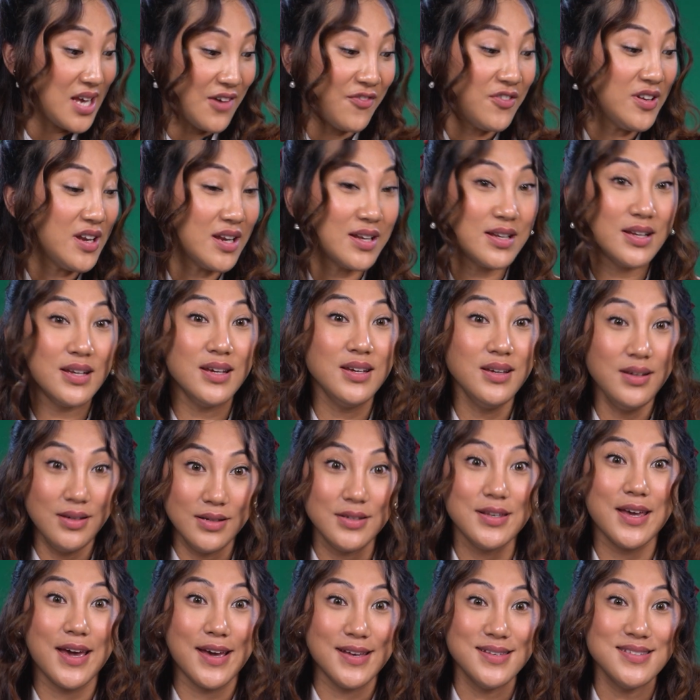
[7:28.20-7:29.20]
Definitely,
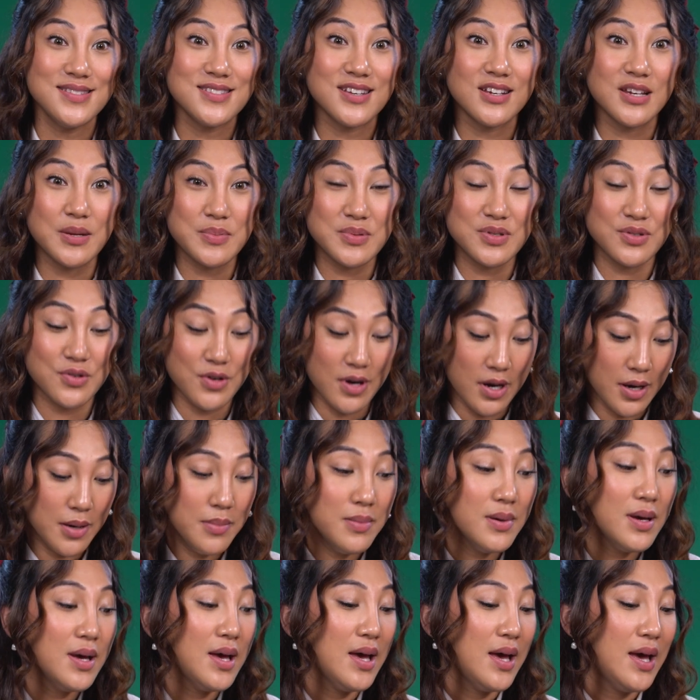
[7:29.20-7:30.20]
yes, the lip
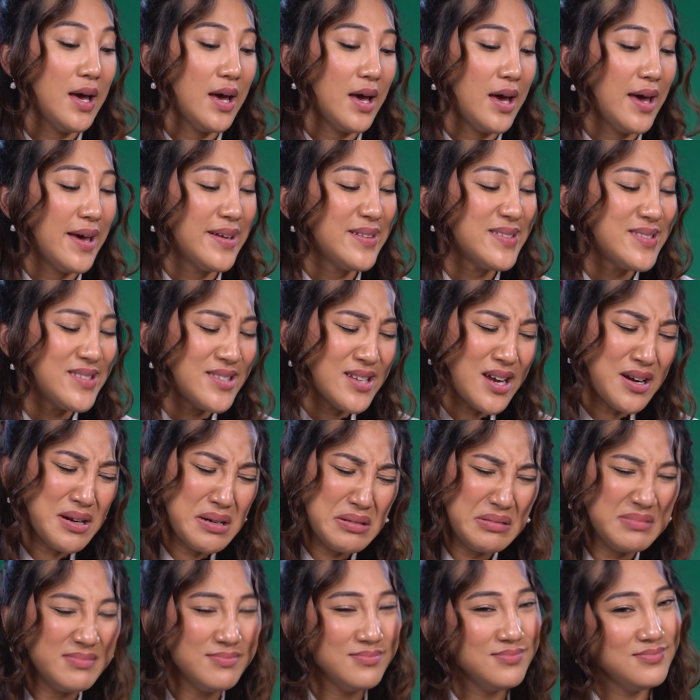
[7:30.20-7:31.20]
scrub. And
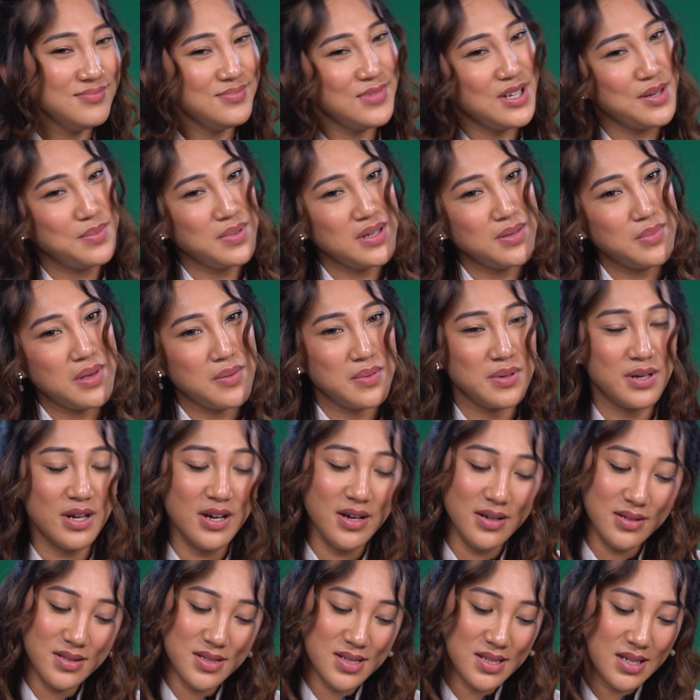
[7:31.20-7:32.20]
serum, maybe, maybe
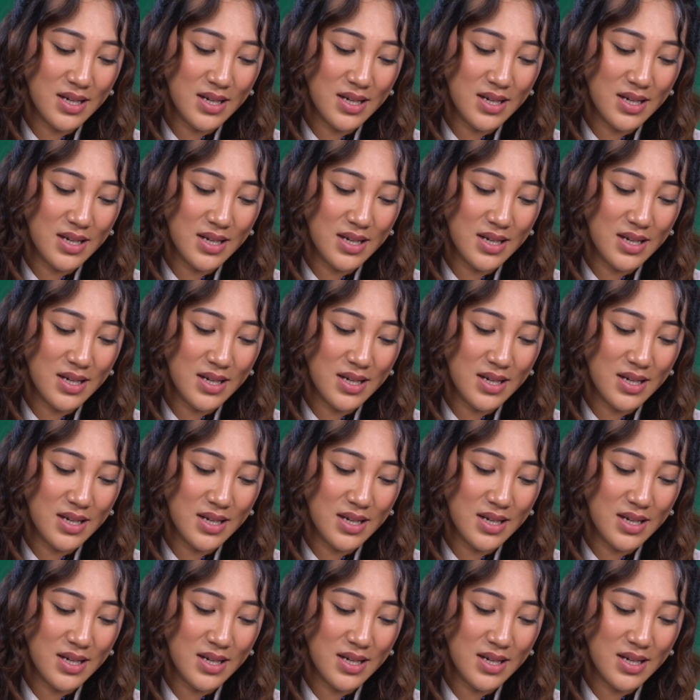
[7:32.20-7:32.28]
not.